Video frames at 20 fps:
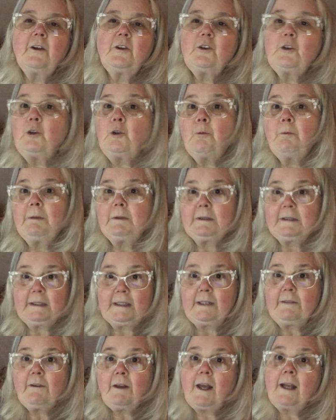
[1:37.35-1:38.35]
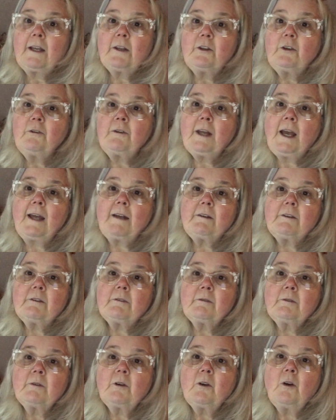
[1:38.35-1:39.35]
Do you believe I can do that?
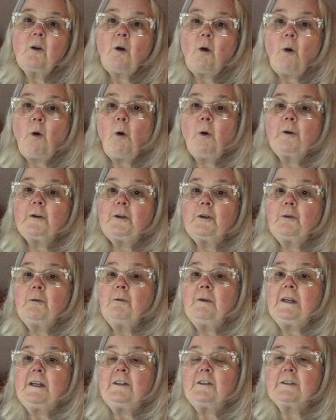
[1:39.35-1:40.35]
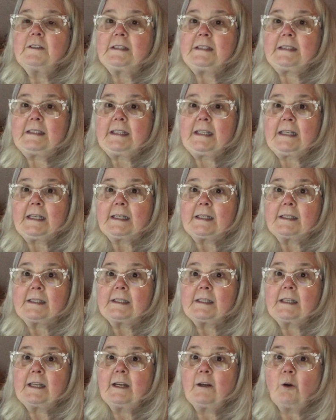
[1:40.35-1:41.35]
Or do you need to see it
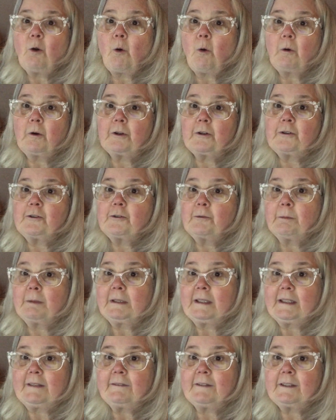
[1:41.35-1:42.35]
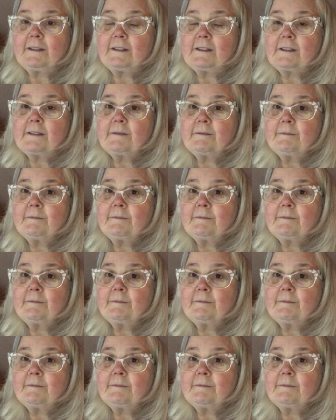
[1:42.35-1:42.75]
in order to believe it?